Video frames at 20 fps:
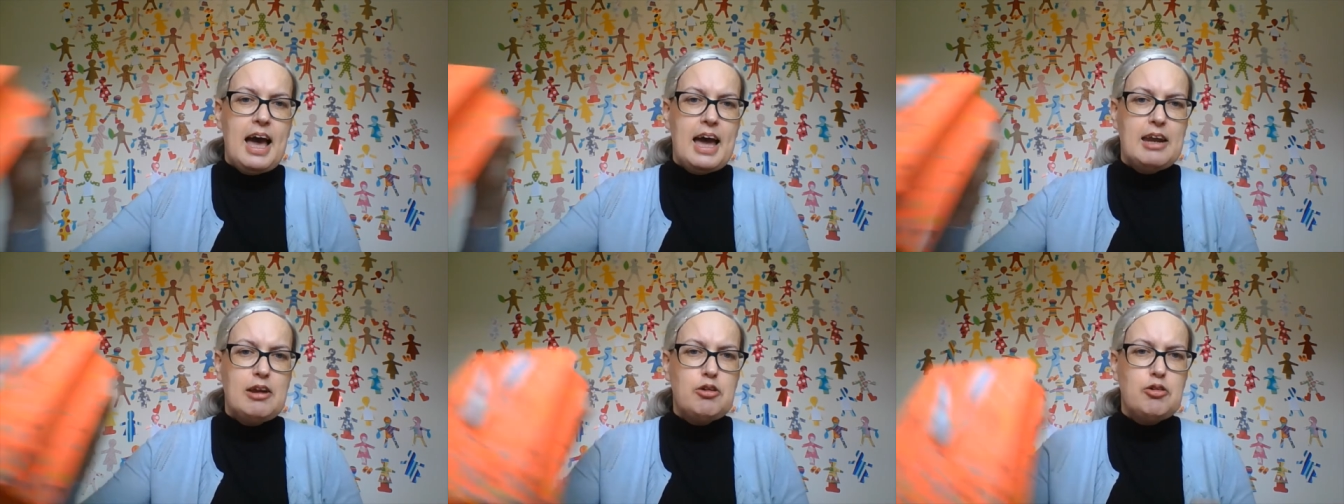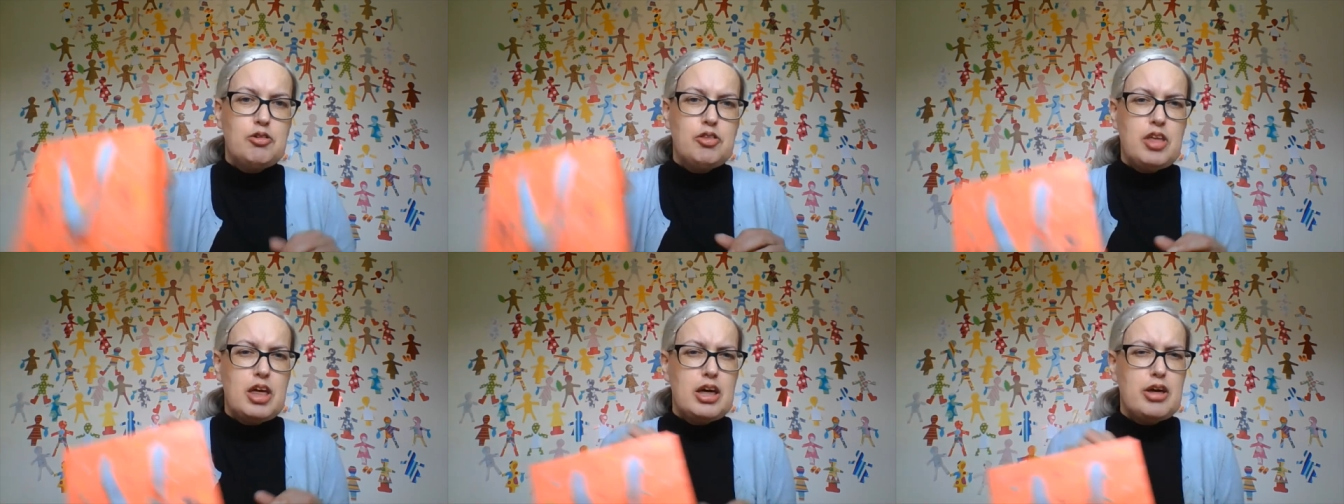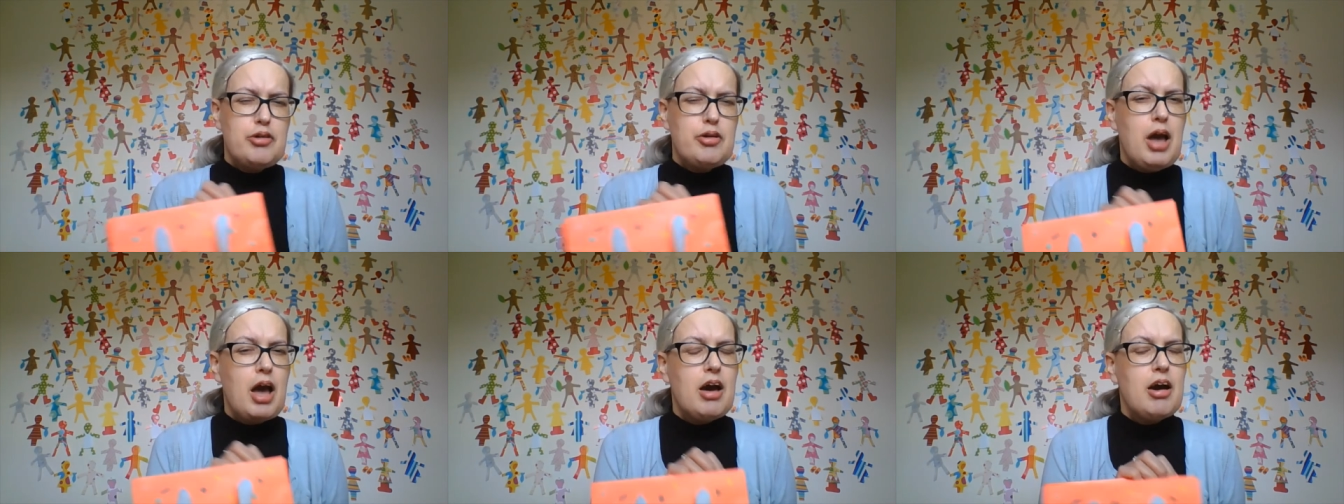And
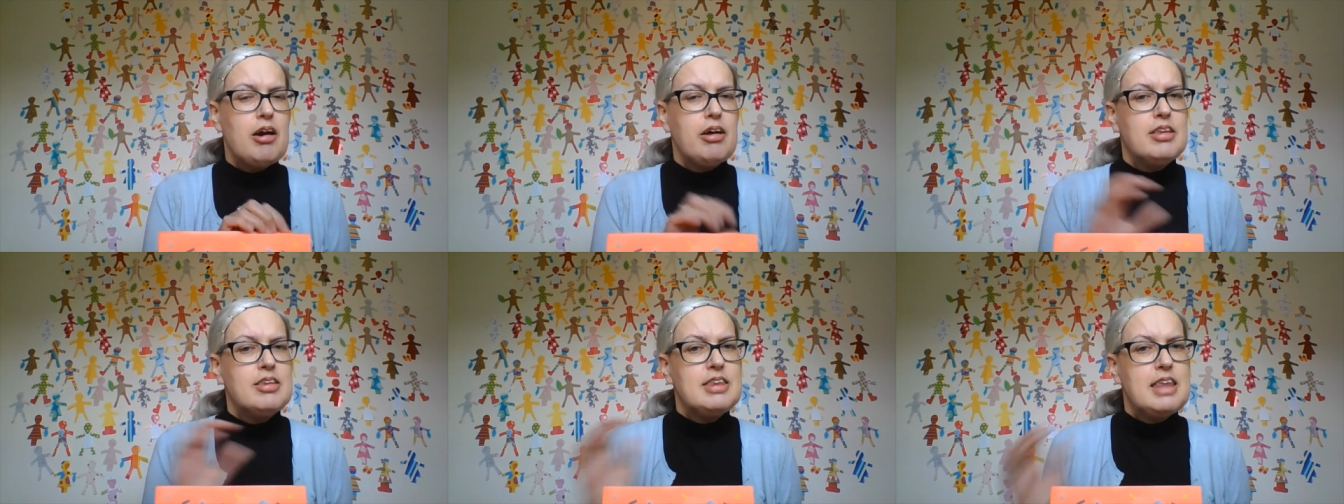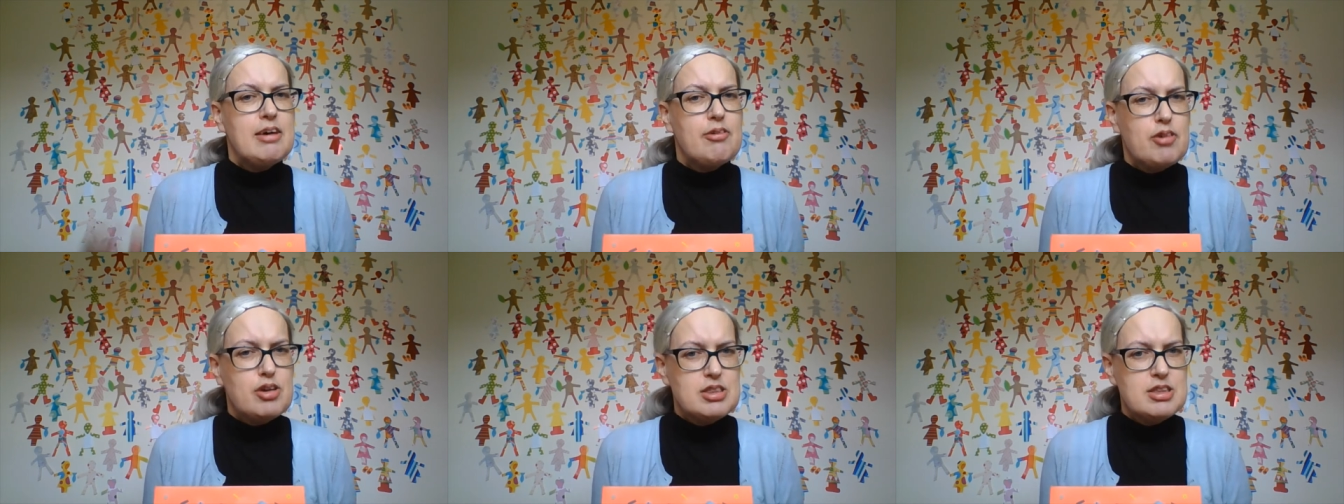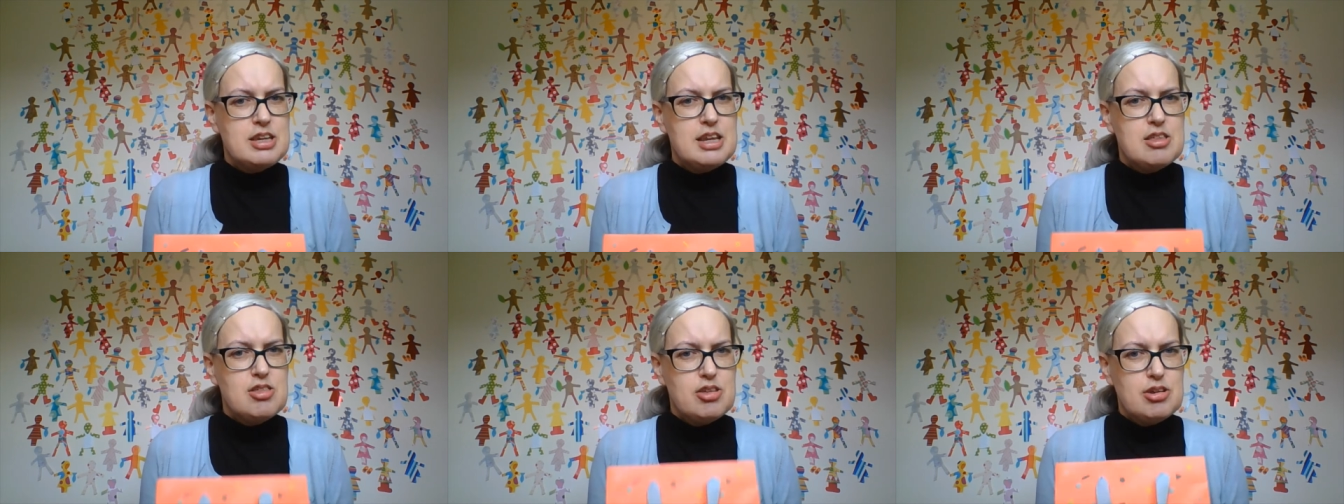although there
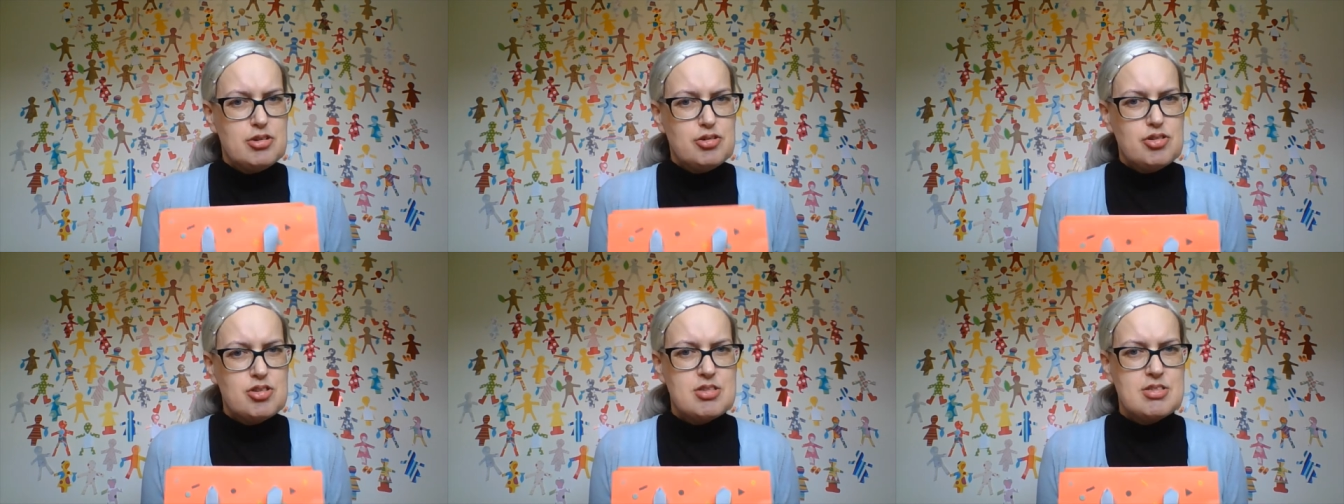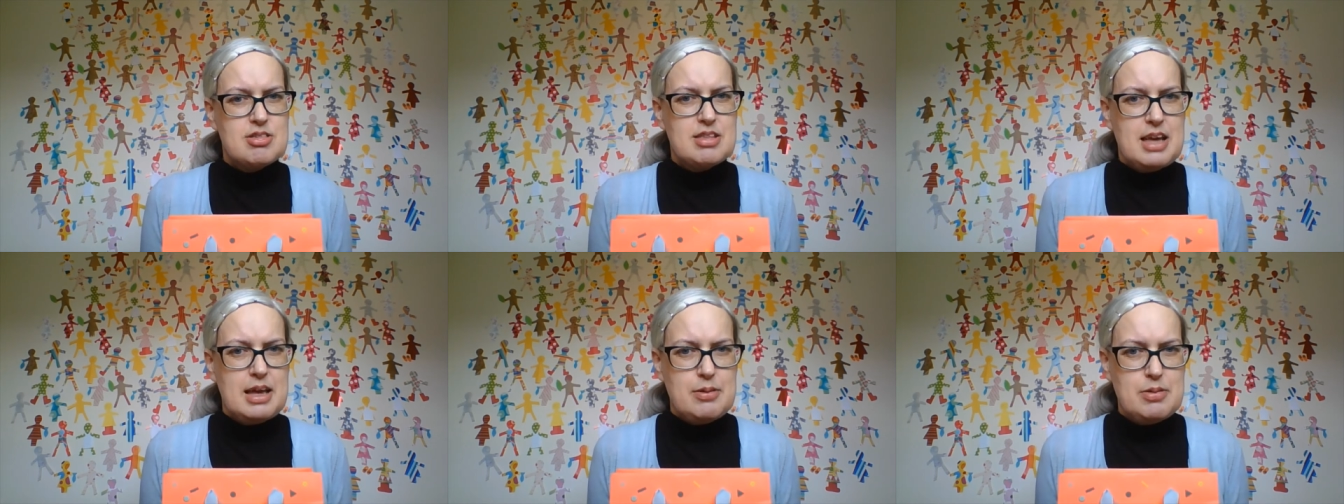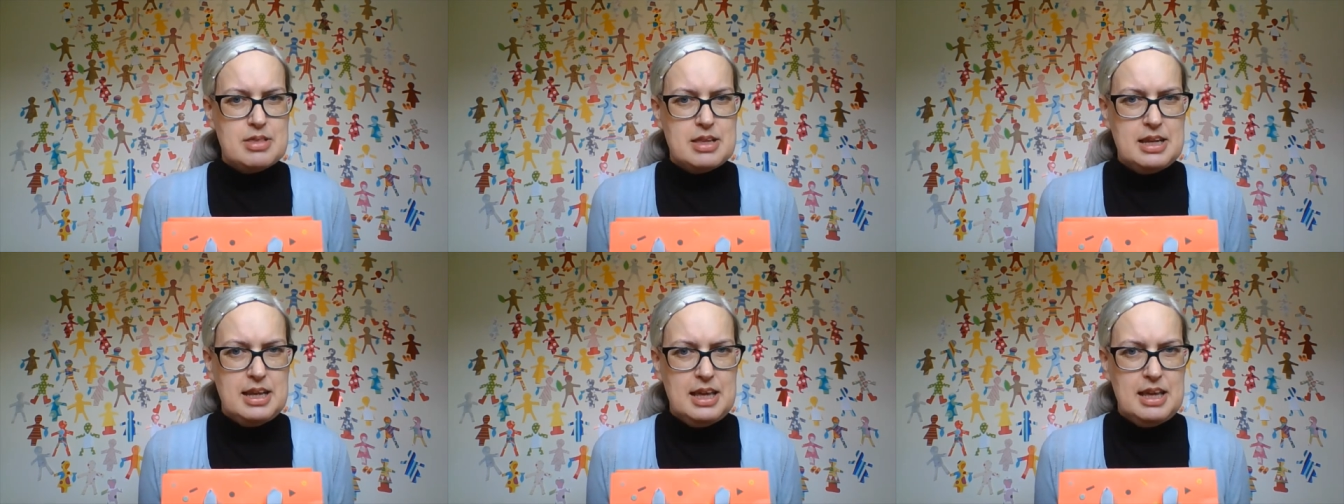aren't any children's
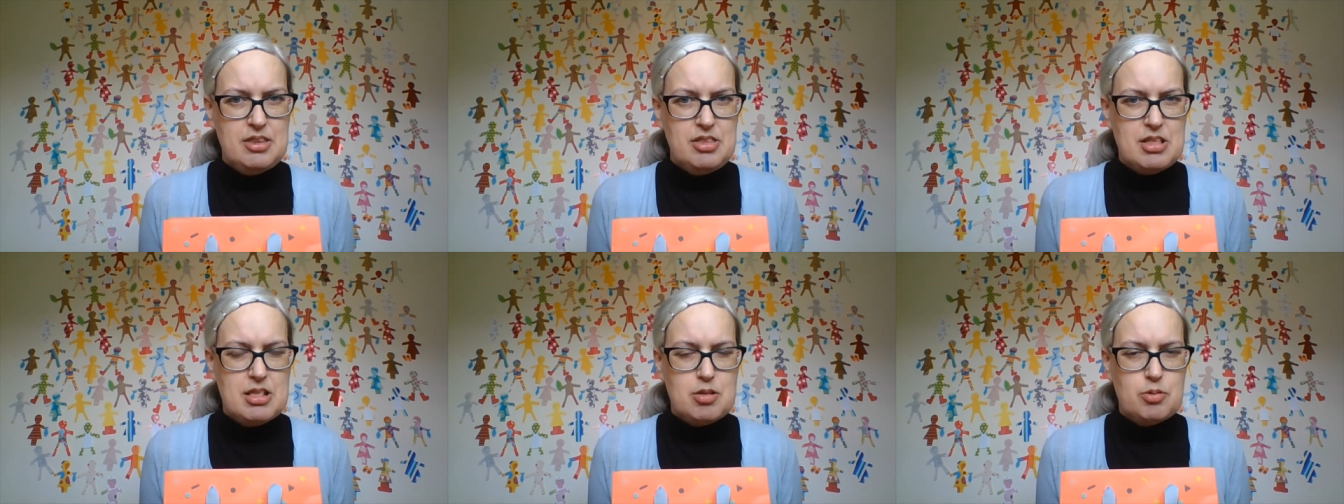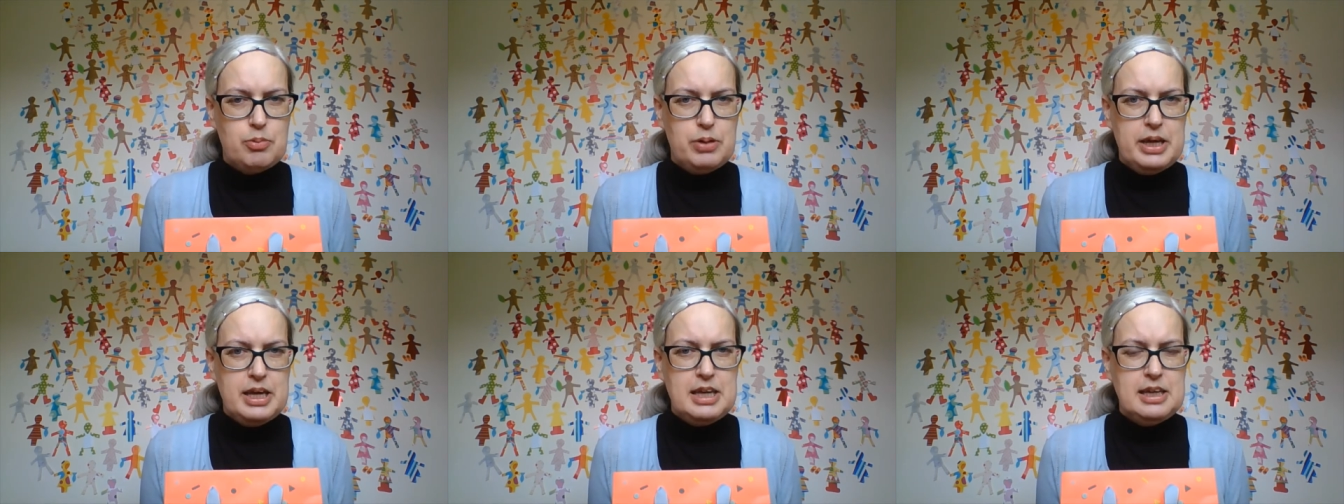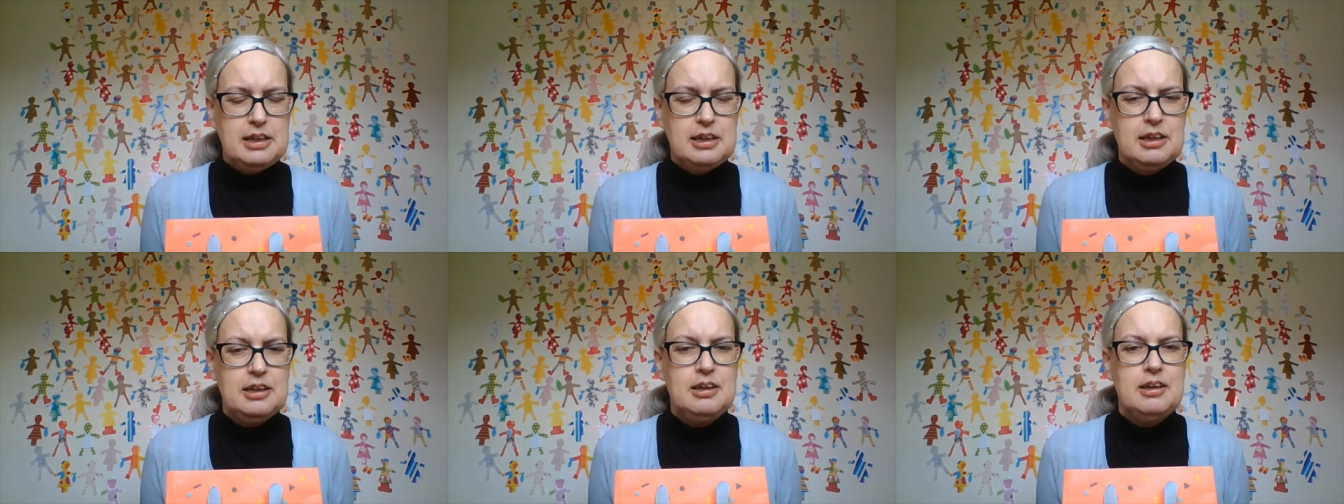names in here this week,